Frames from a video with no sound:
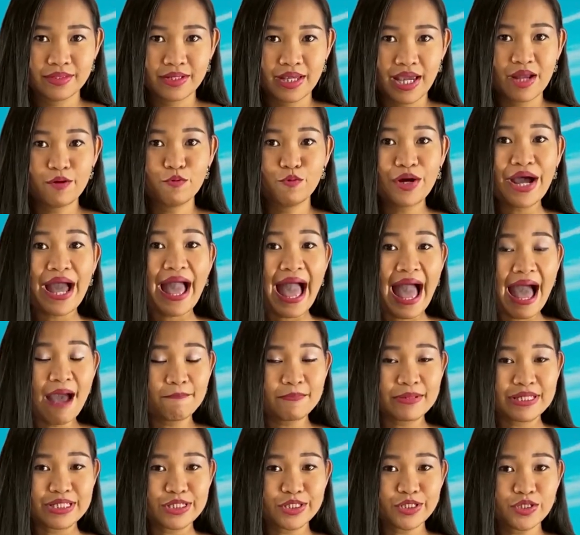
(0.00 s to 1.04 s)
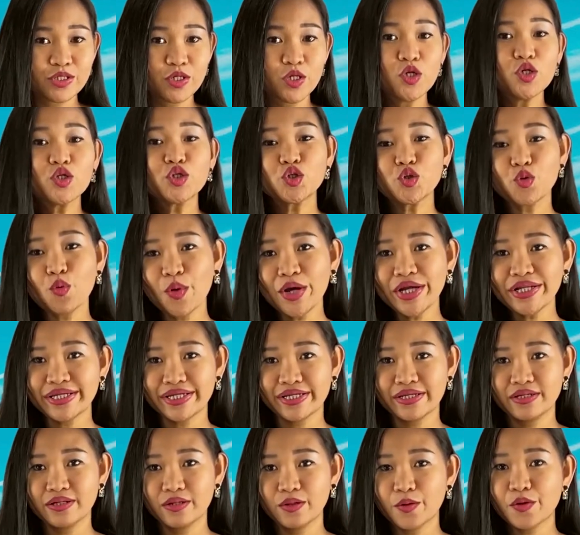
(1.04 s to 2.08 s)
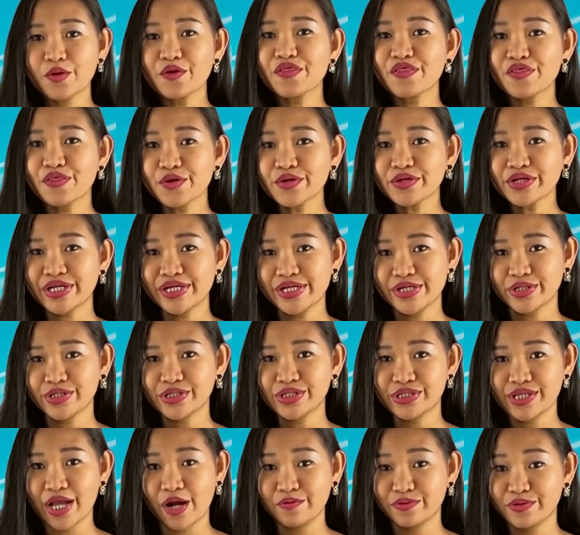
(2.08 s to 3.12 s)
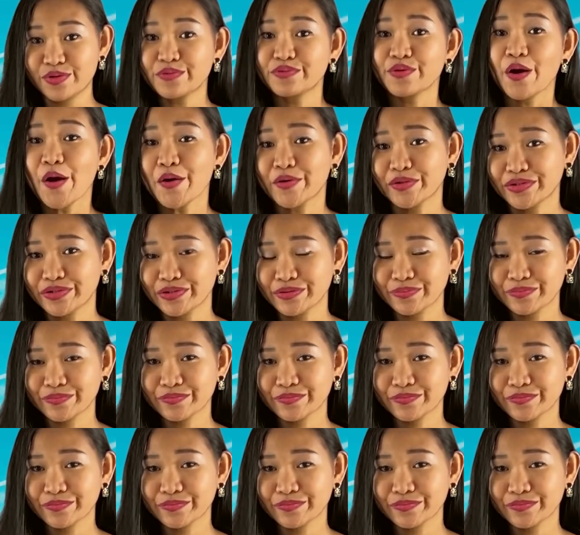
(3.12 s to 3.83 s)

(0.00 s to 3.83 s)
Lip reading: and what happens 20 or 30 years down the road.